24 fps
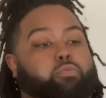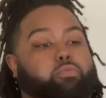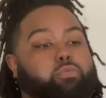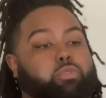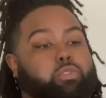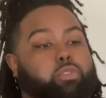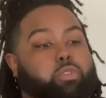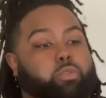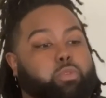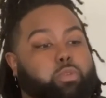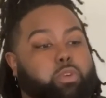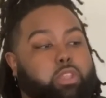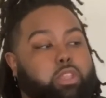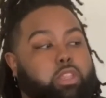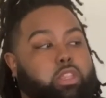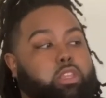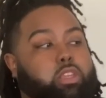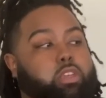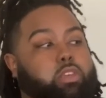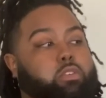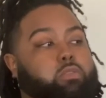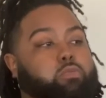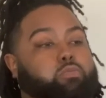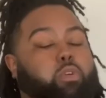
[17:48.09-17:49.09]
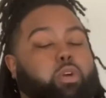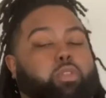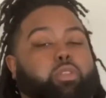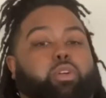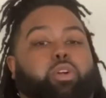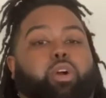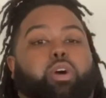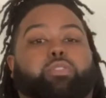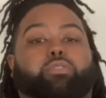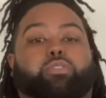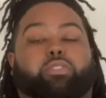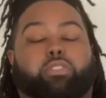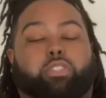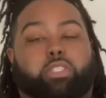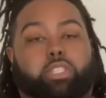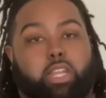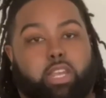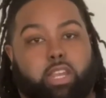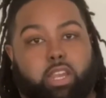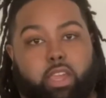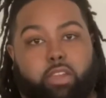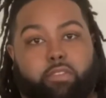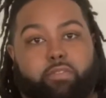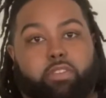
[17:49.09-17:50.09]
doing the roller coasters at
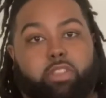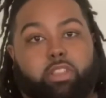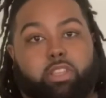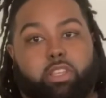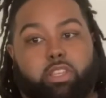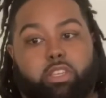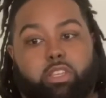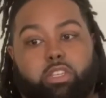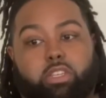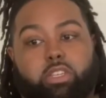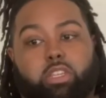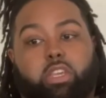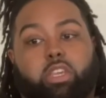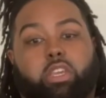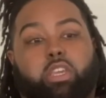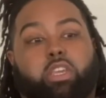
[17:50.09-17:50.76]
Neverland.